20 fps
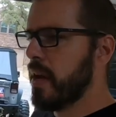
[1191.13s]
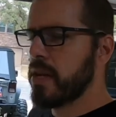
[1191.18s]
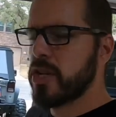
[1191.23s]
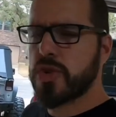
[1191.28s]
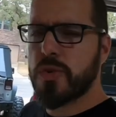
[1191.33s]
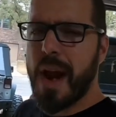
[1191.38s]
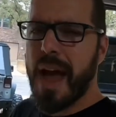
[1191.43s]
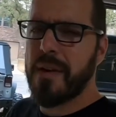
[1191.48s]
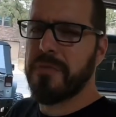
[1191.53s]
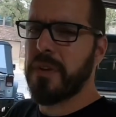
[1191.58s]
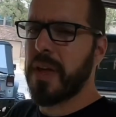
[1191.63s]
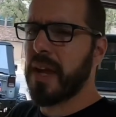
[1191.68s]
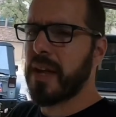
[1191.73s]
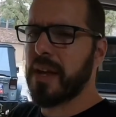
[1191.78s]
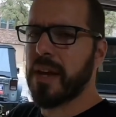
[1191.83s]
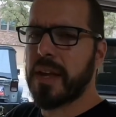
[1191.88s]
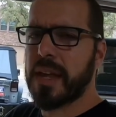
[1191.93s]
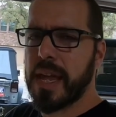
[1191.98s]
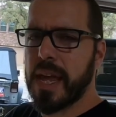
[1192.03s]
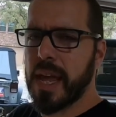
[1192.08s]
traffic,
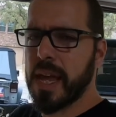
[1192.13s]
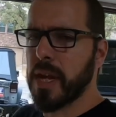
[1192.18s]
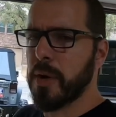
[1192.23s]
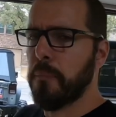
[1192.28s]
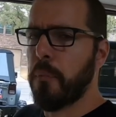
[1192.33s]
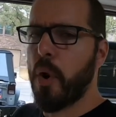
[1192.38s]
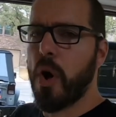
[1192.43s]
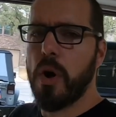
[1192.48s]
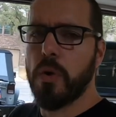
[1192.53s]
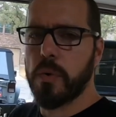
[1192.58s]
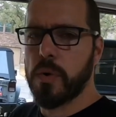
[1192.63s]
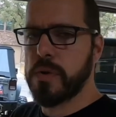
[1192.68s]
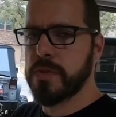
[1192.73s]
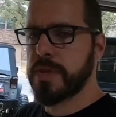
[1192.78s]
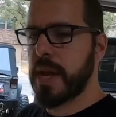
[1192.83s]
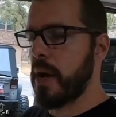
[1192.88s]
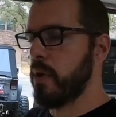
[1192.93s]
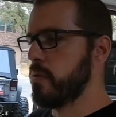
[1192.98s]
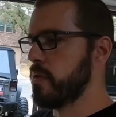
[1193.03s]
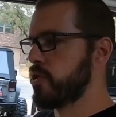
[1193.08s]
a kid, a ball rolls
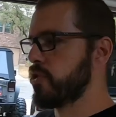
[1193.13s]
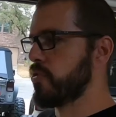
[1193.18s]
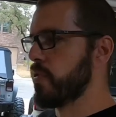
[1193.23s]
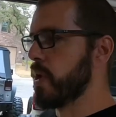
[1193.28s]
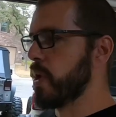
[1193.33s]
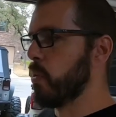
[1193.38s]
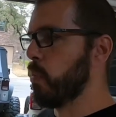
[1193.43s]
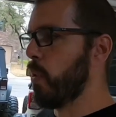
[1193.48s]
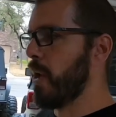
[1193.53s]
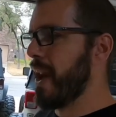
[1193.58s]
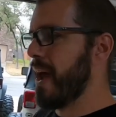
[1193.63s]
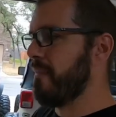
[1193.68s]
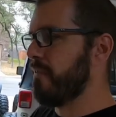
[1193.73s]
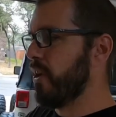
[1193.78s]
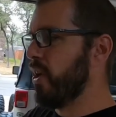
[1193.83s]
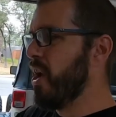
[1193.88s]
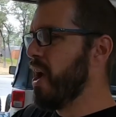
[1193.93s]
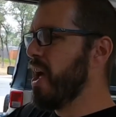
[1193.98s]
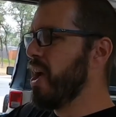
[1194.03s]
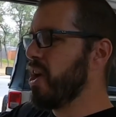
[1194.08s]
out in the street,
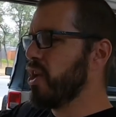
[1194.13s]
whatever,